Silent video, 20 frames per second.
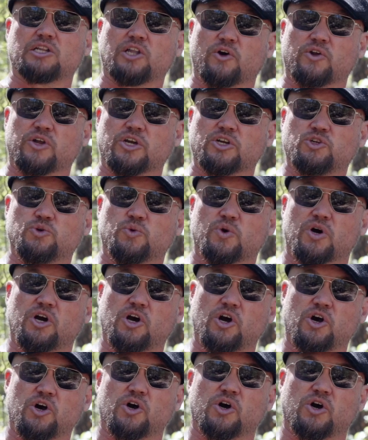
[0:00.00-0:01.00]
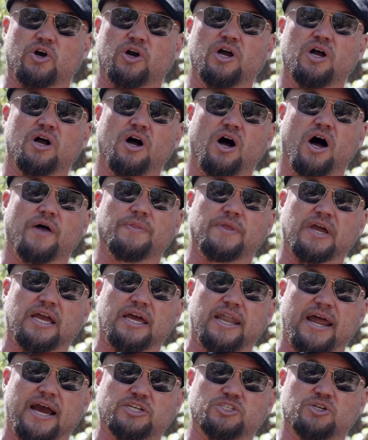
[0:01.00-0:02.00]
loading to occur on the
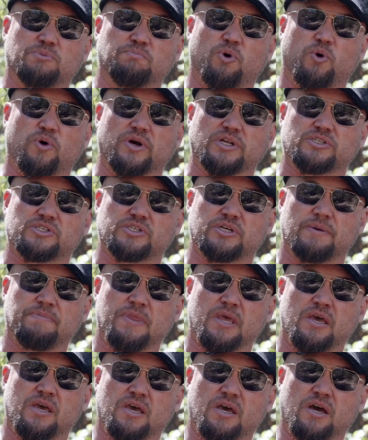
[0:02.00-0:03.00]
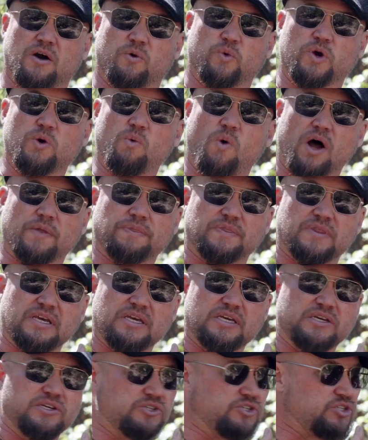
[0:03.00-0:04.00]
connection points. We want
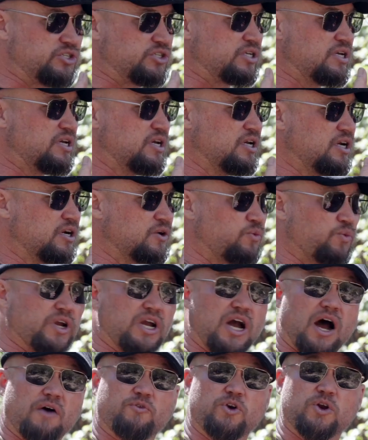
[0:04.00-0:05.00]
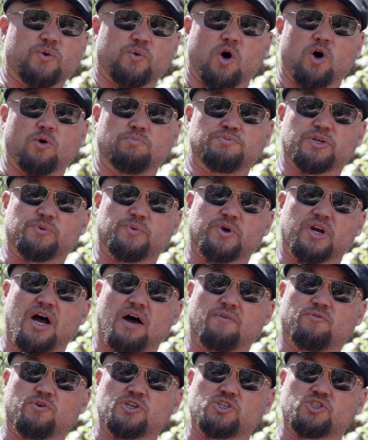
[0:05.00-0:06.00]
these recovery ropes and
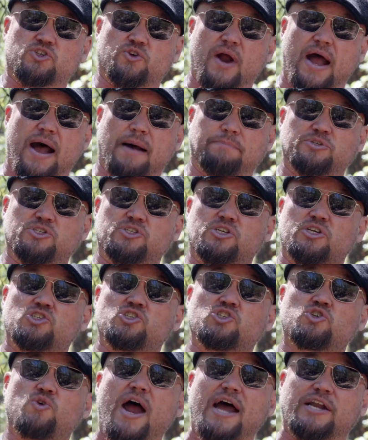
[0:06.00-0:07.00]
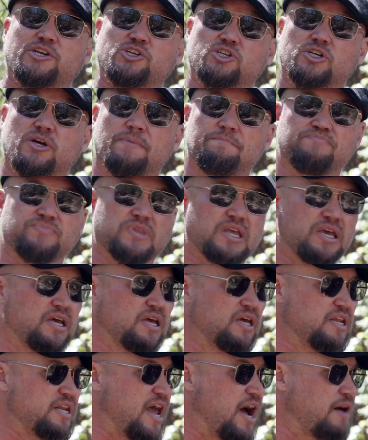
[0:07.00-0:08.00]
recovery straps to stretch.
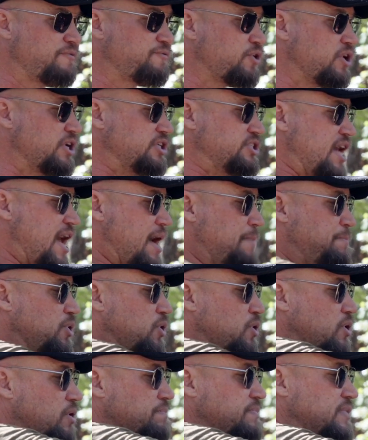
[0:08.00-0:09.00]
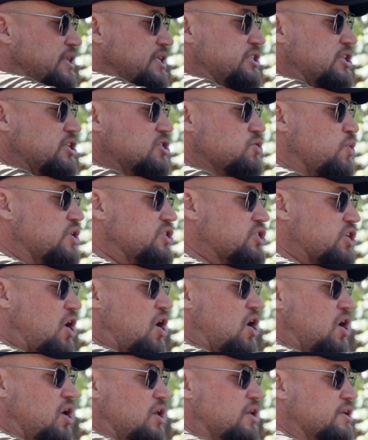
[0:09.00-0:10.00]
Now, for example, this is what's
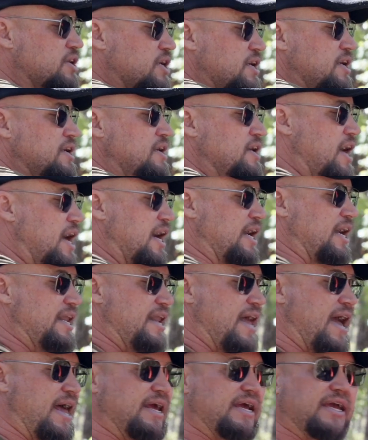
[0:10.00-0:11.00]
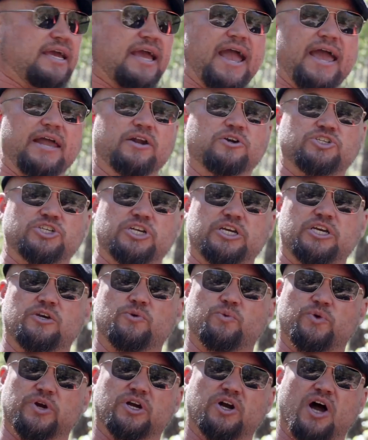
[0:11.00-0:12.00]
called a kinetic
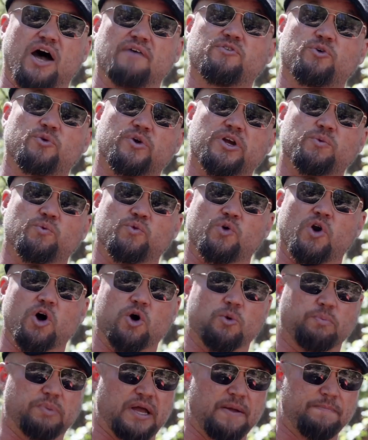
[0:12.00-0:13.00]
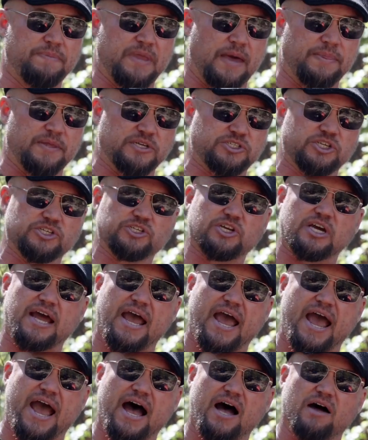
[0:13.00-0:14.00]
energy recovery rope. And this is going
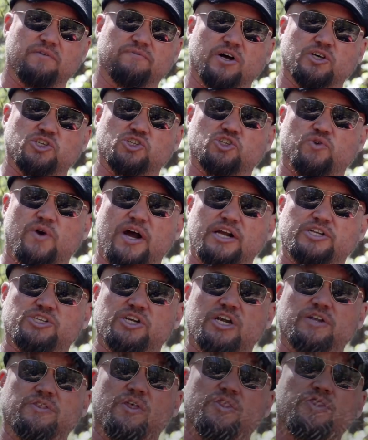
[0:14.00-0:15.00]
to have a stretch in the